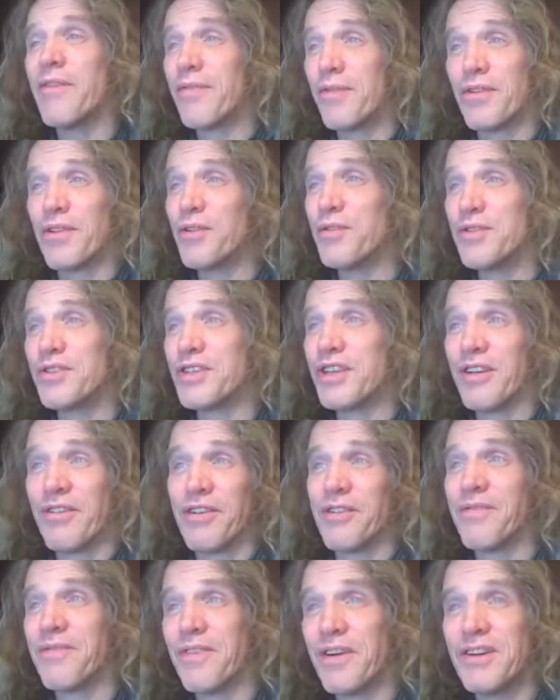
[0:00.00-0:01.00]

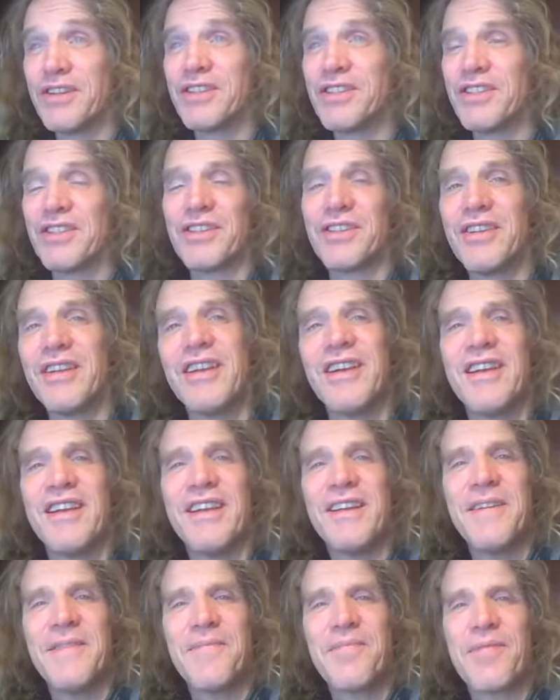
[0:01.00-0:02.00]
evolutionary function
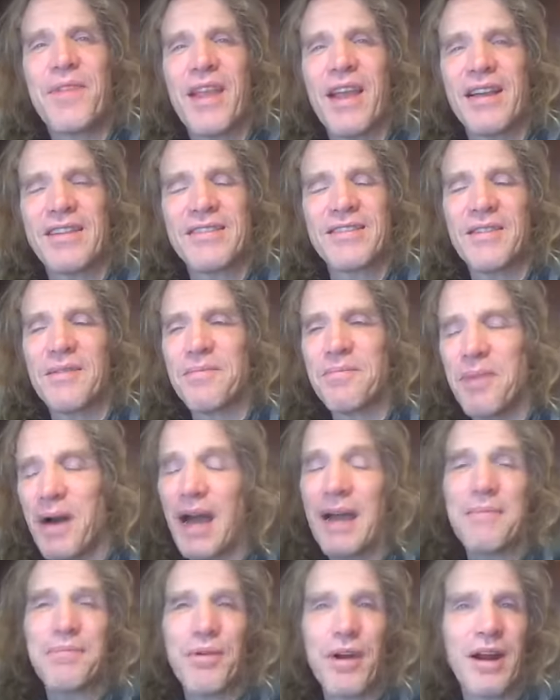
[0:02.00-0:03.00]
as a
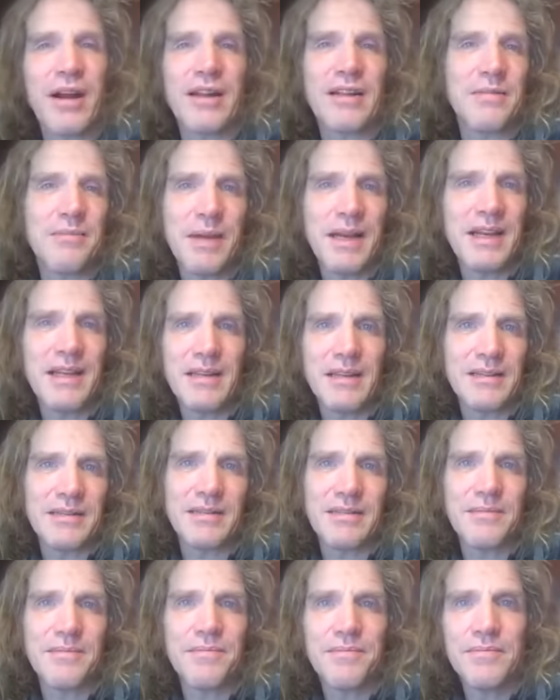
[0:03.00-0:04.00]
byproduct
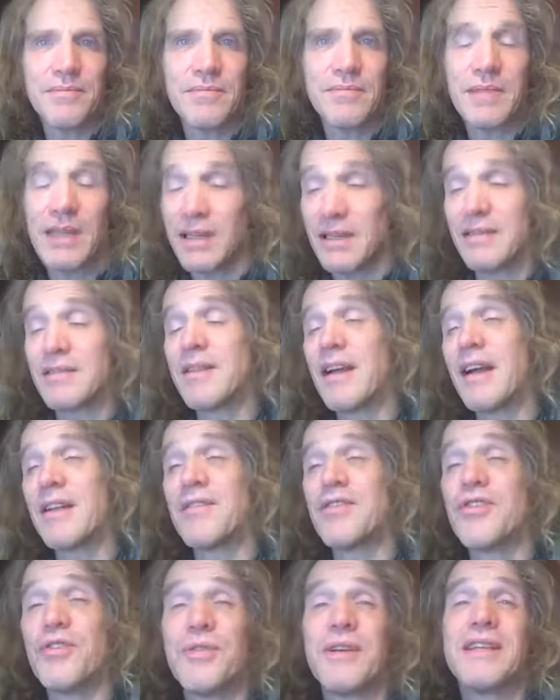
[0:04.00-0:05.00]
mechanism, that it's
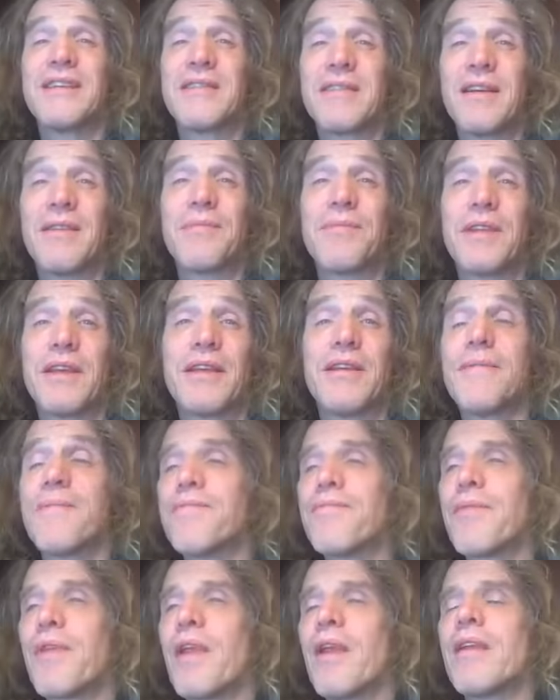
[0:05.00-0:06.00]
not doing something
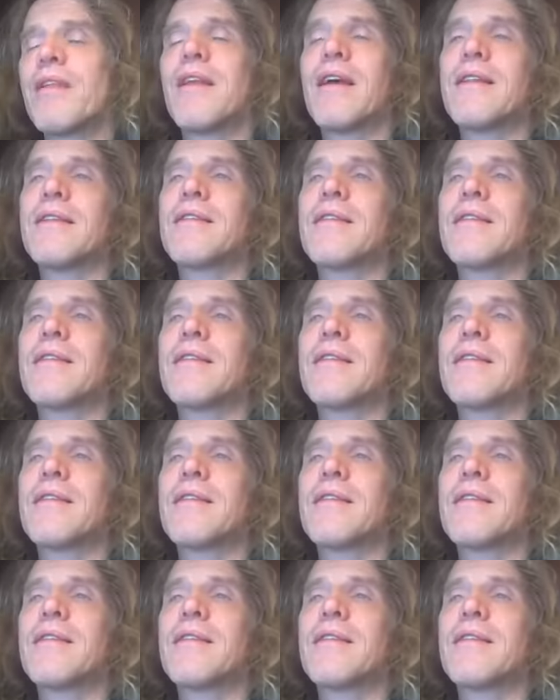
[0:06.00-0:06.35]
that